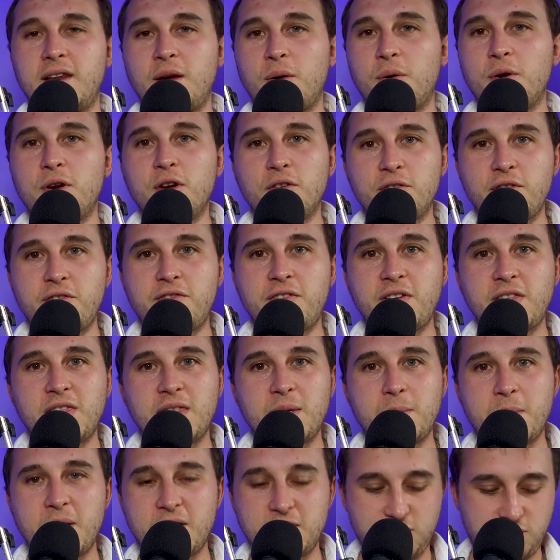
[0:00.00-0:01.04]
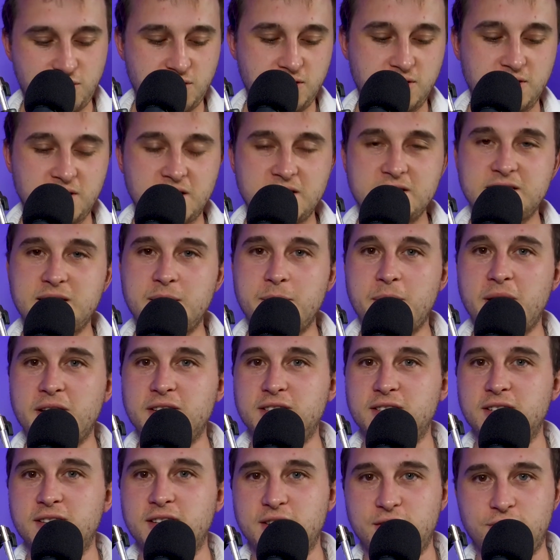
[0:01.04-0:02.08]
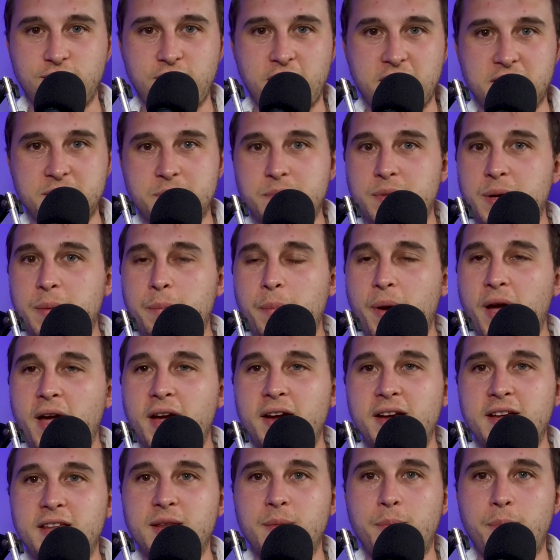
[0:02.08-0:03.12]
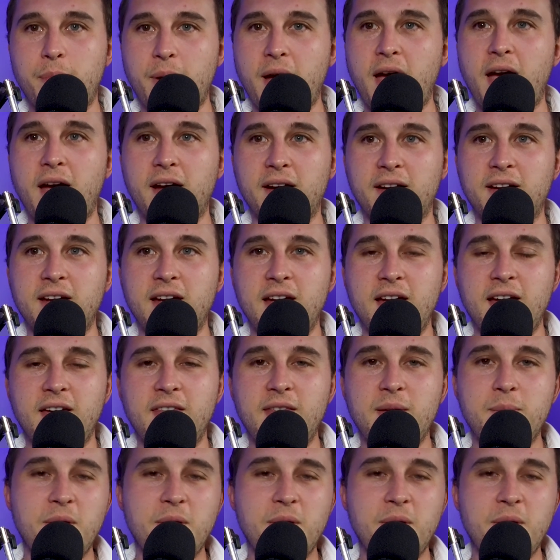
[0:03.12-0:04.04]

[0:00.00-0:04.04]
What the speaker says: Now, another thing they mentioned is they mentioned this Raspberry Pi at the back, and